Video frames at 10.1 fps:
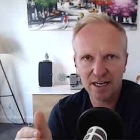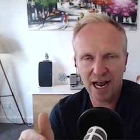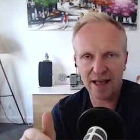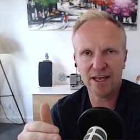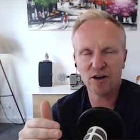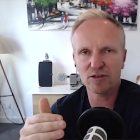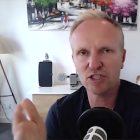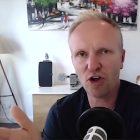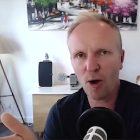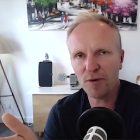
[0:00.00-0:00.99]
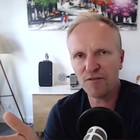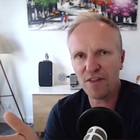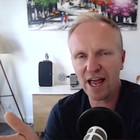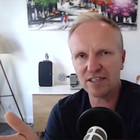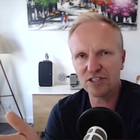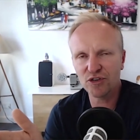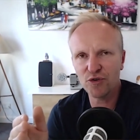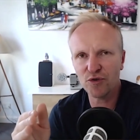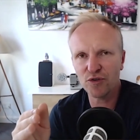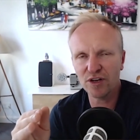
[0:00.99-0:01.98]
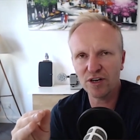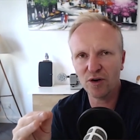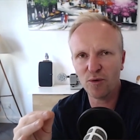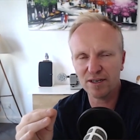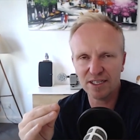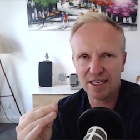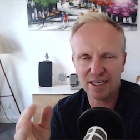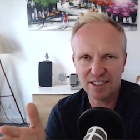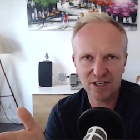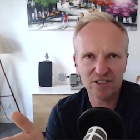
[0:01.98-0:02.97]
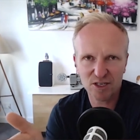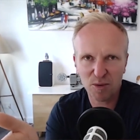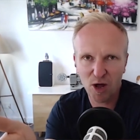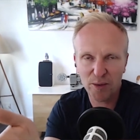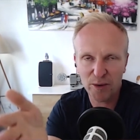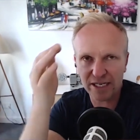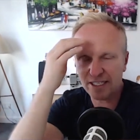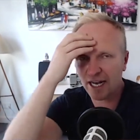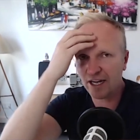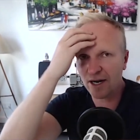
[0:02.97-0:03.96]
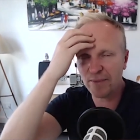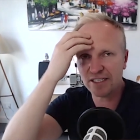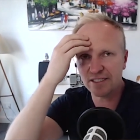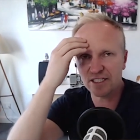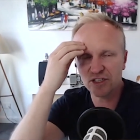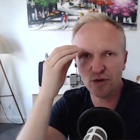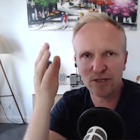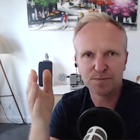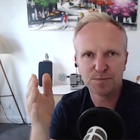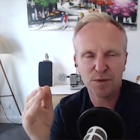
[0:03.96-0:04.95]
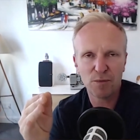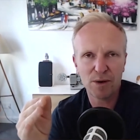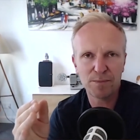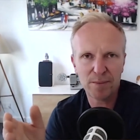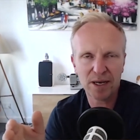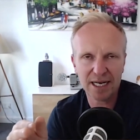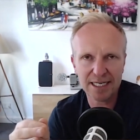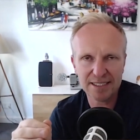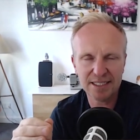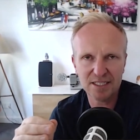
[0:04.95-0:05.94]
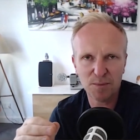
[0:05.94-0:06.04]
And then on top of that, too, you know, what continues to blow me away, and Charley kind of mentioned it too, when people are listening to